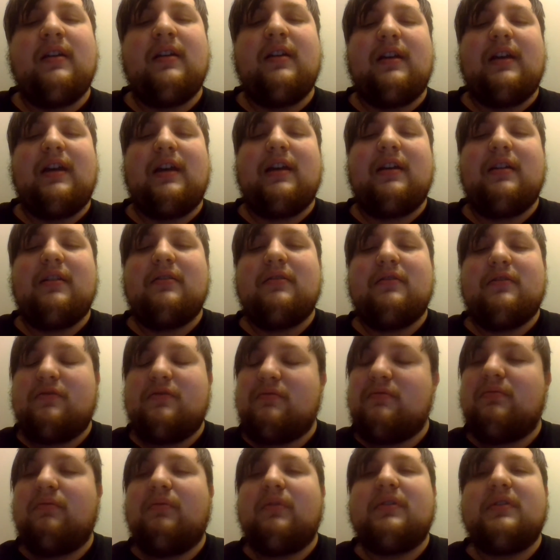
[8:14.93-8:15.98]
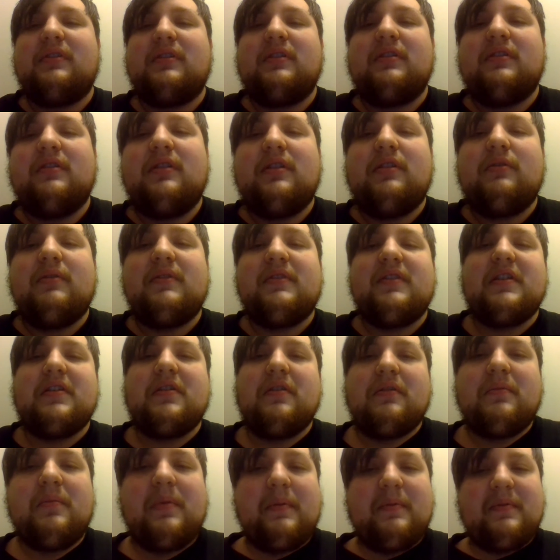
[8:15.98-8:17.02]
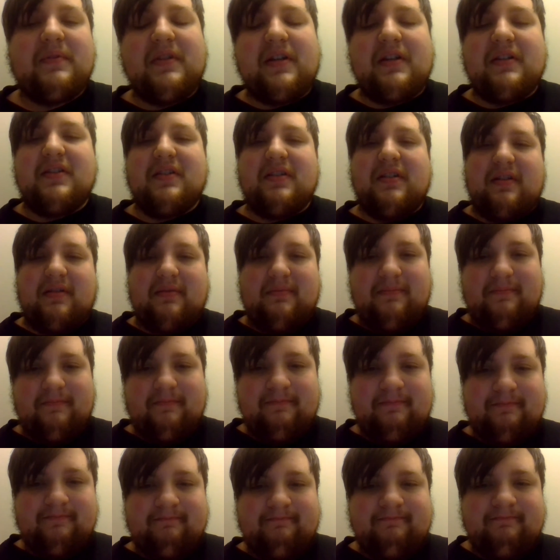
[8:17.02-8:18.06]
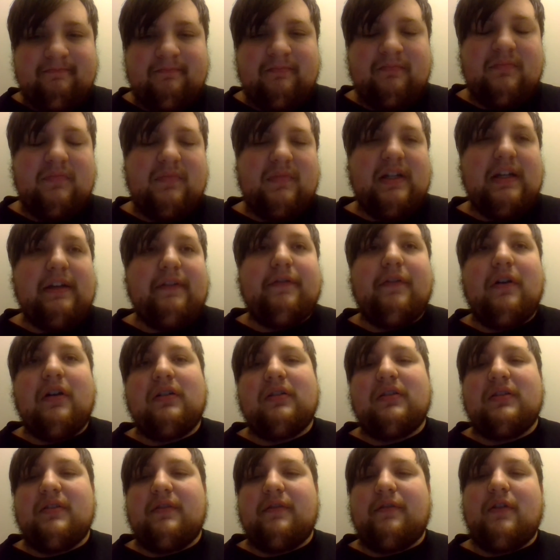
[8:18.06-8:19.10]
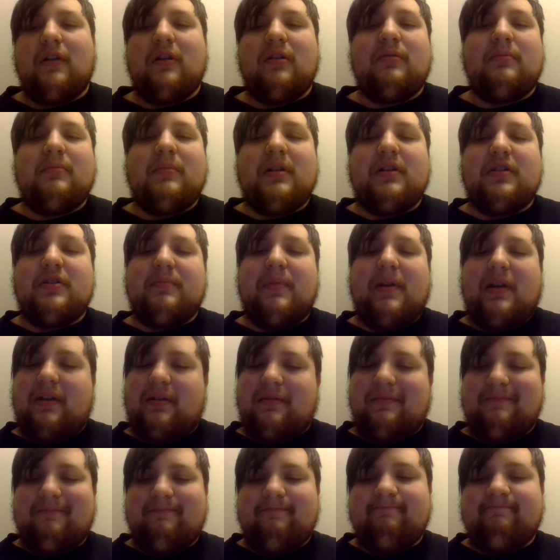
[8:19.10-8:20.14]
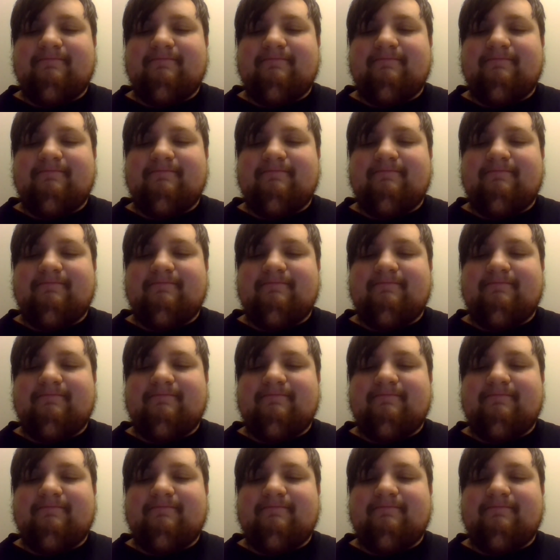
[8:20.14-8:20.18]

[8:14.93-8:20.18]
and do what the USSR puppet states did. Defunct from Japan.